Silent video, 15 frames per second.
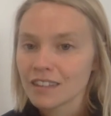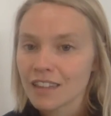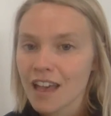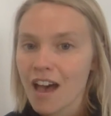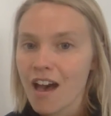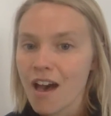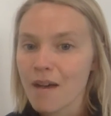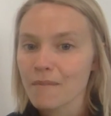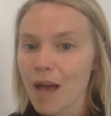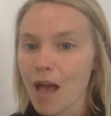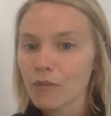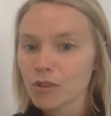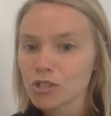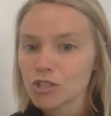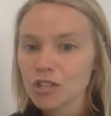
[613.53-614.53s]
I
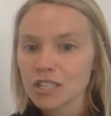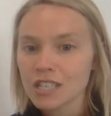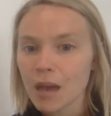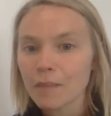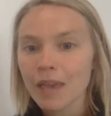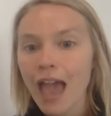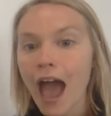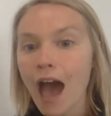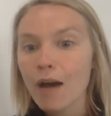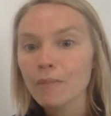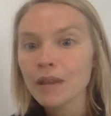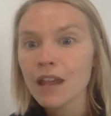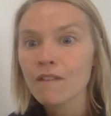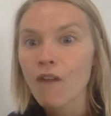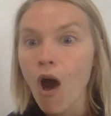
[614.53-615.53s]
want you to tell me how
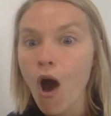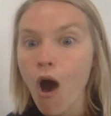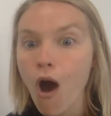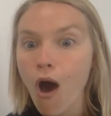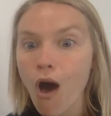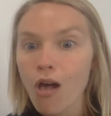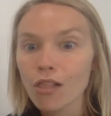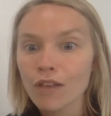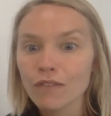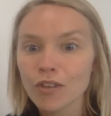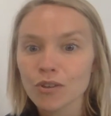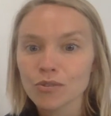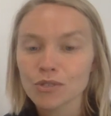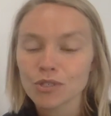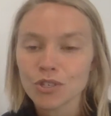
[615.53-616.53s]
many of all of
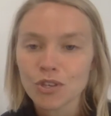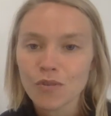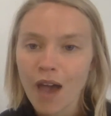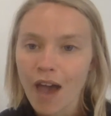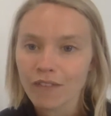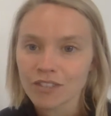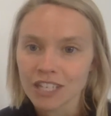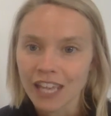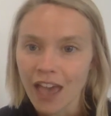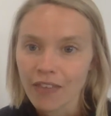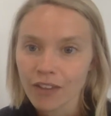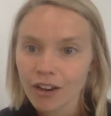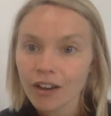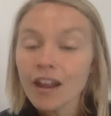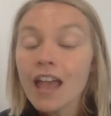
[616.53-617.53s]
those do you have
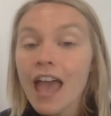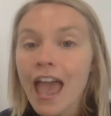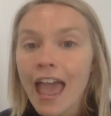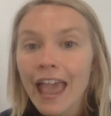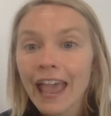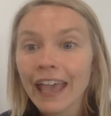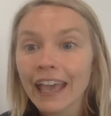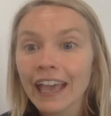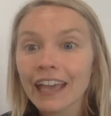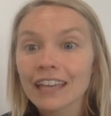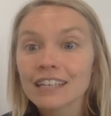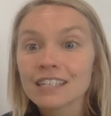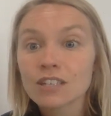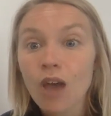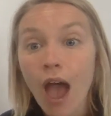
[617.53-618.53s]
together.
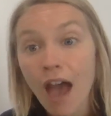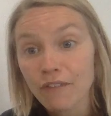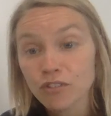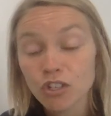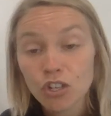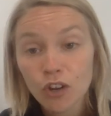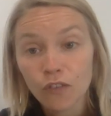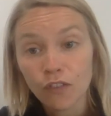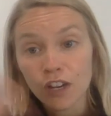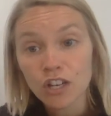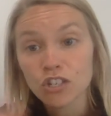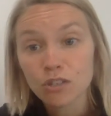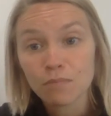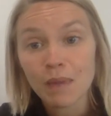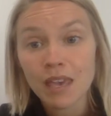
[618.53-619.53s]
And after you're
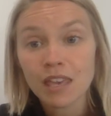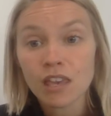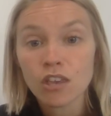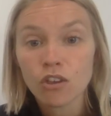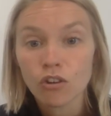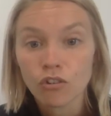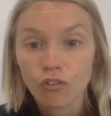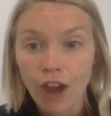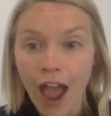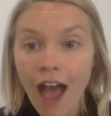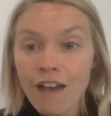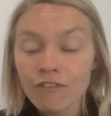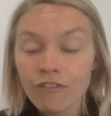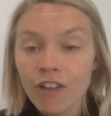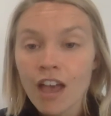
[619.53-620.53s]
finished making your
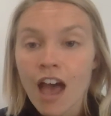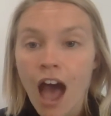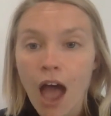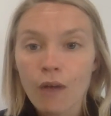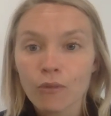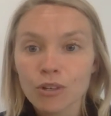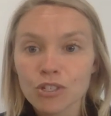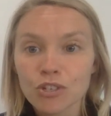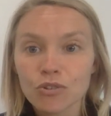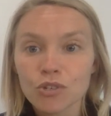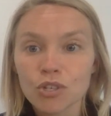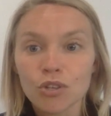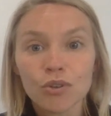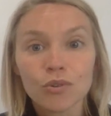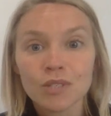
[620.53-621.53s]
graph, I want you
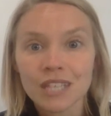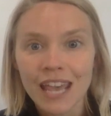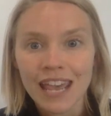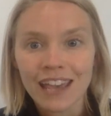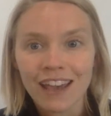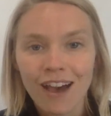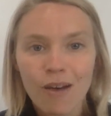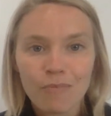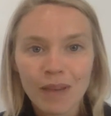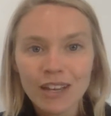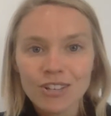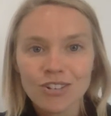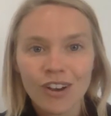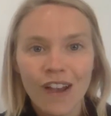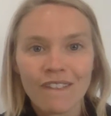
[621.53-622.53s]
to take a
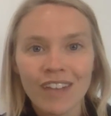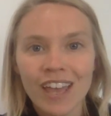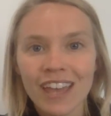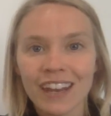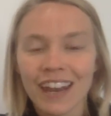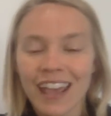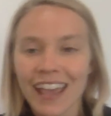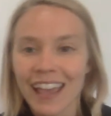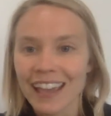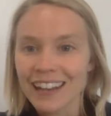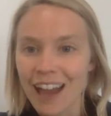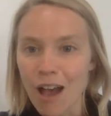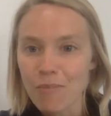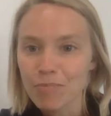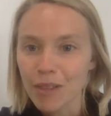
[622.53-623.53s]
picture of it and
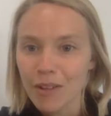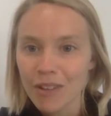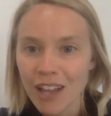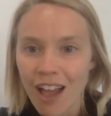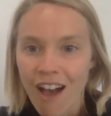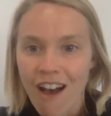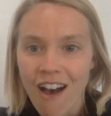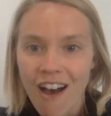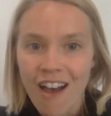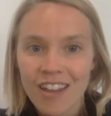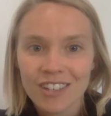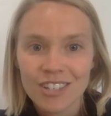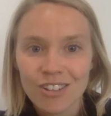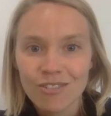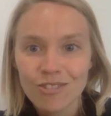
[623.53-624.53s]
upload it
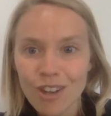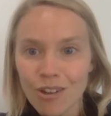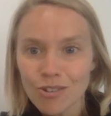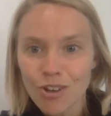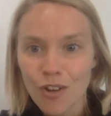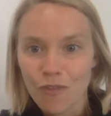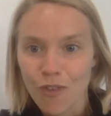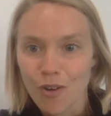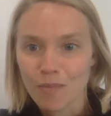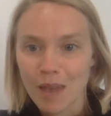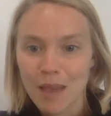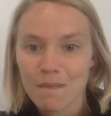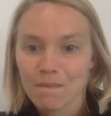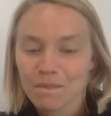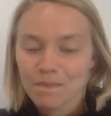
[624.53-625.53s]
onto Dojo for
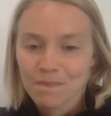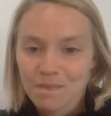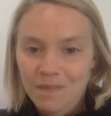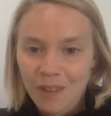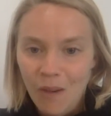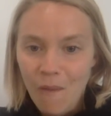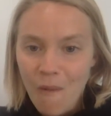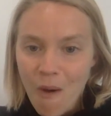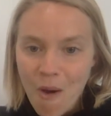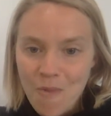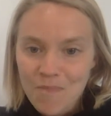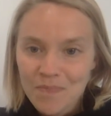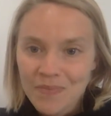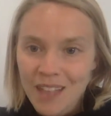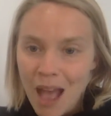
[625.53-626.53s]
me. Cool?
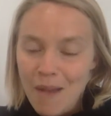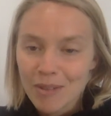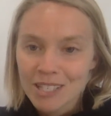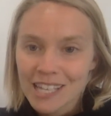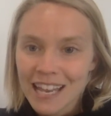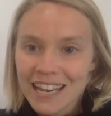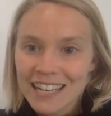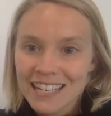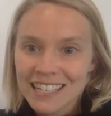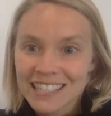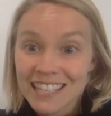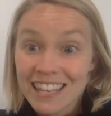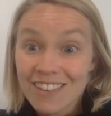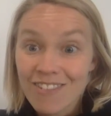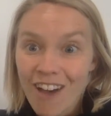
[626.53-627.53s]
I'm excited to
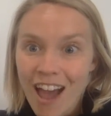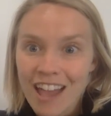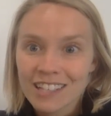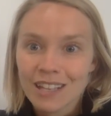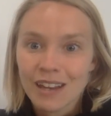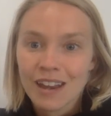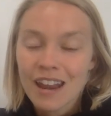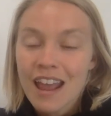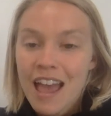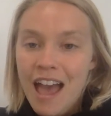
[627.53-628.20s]
see you guys and